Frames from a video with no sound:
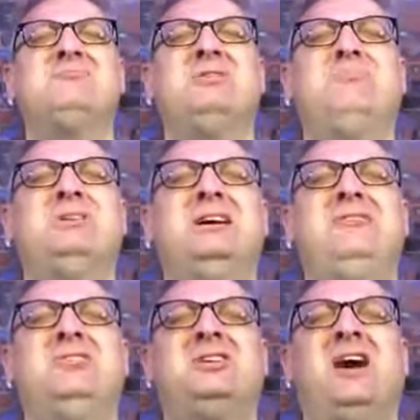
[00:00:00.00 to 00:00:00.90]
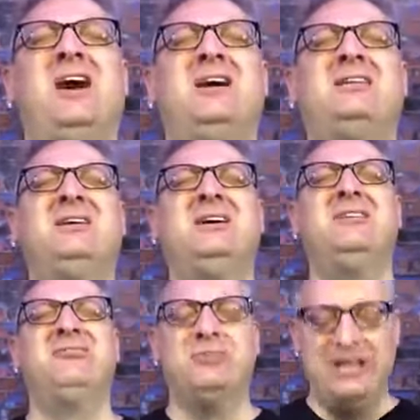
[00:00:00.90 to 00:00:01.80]
and we believe you, God,
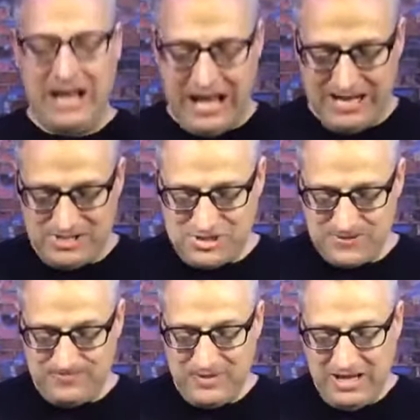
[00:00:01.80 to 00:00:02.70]
for the answer.